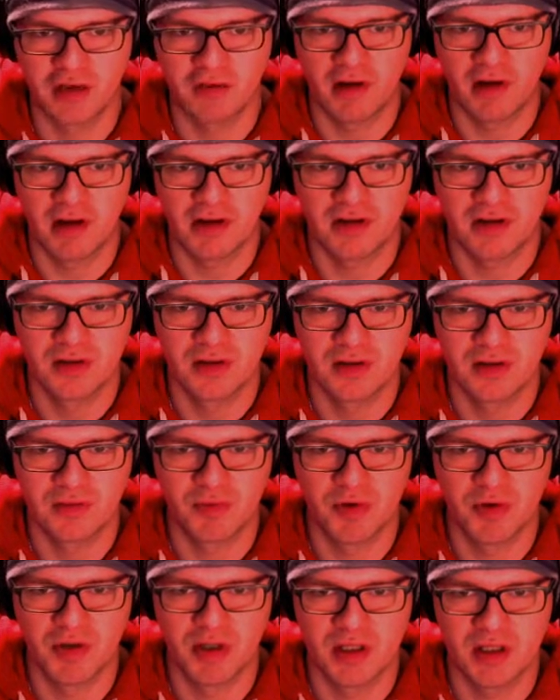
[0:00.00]
raise just
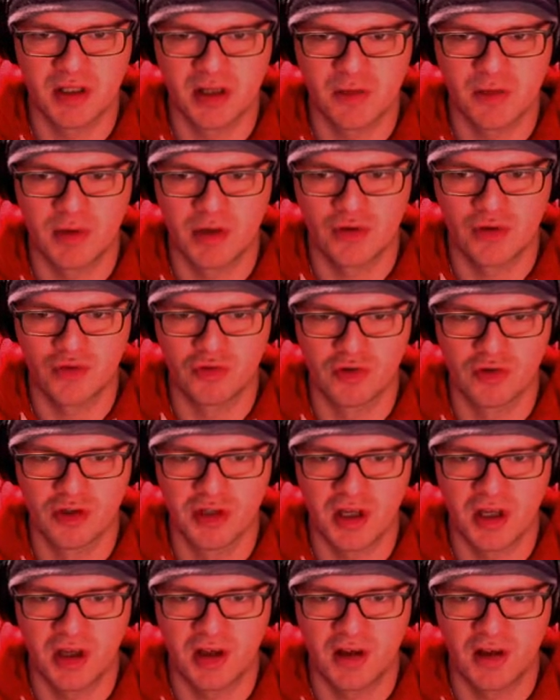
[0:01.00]
because there's so many draws
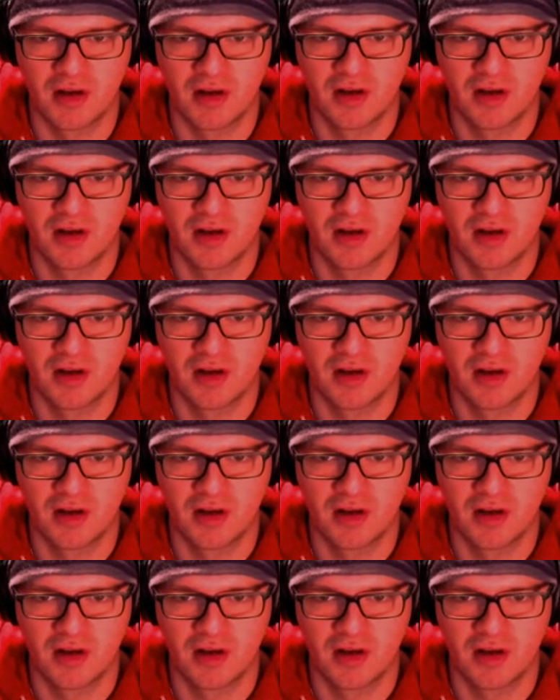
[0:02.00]
here.